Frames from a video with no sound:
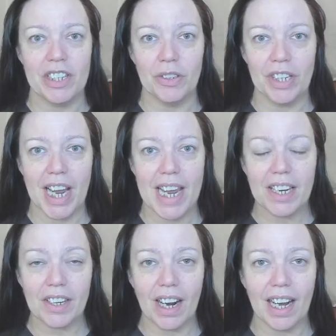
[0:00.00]
So take
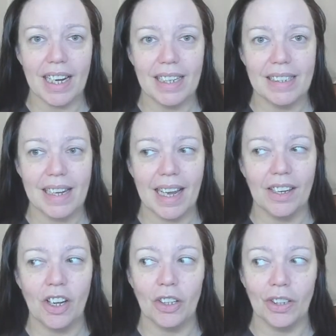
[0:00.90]
your eyes
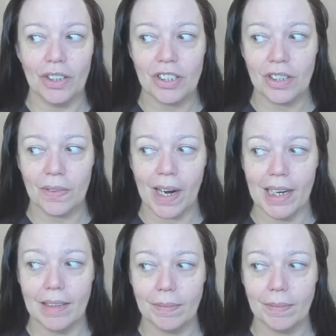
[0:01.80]
and look to the right.